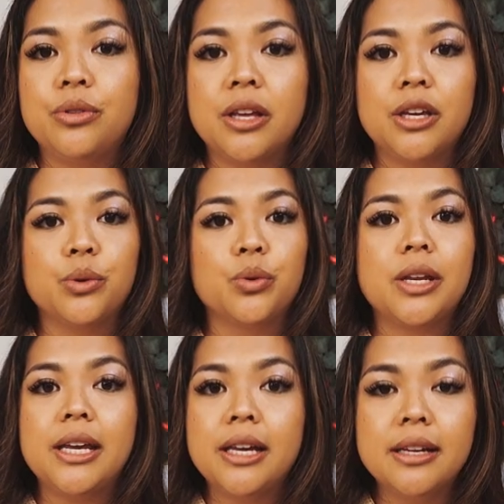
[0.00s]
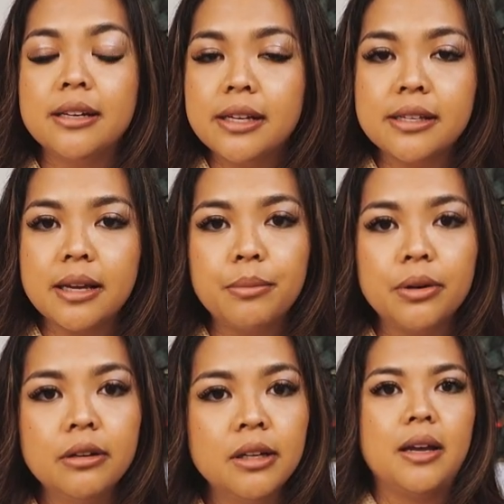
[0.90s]
think you'll need in
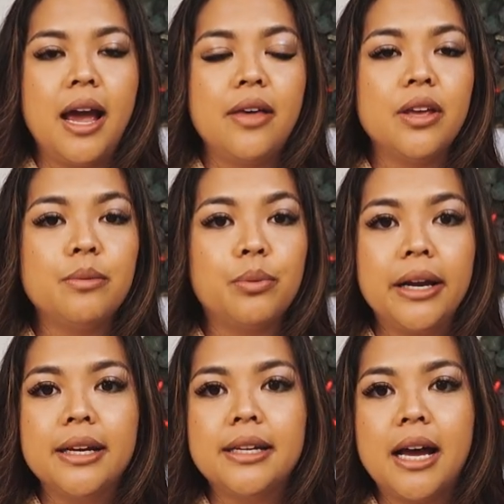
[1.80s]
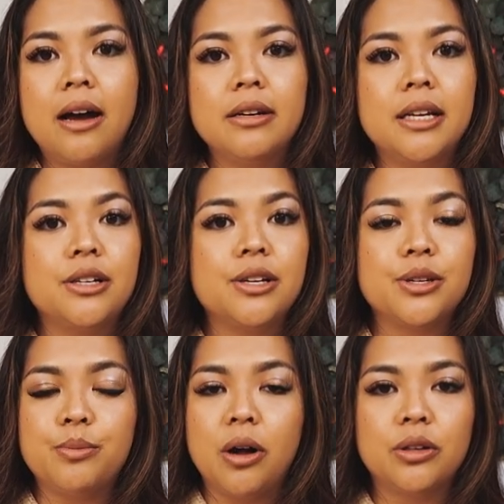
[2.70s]
December and then break it down into
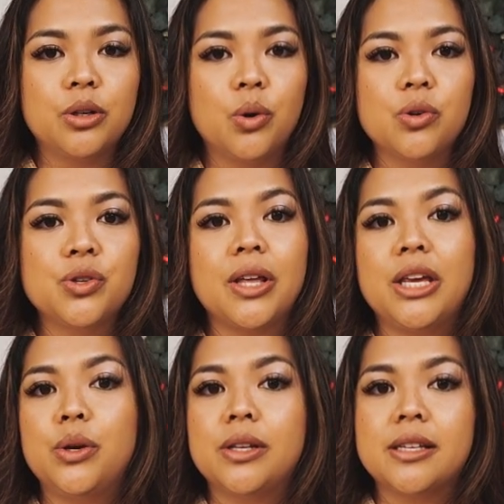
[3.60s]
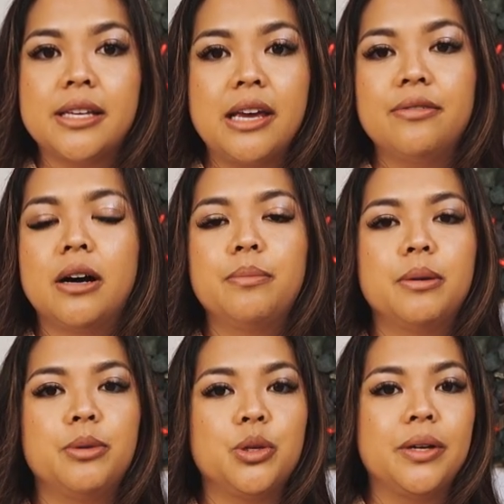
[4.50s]
smaller goals so that you can save up
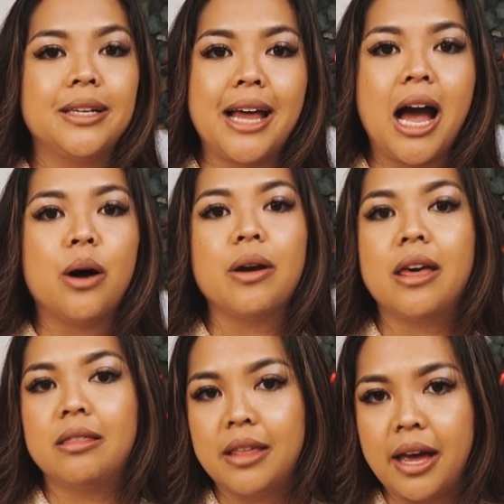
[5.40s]
between now and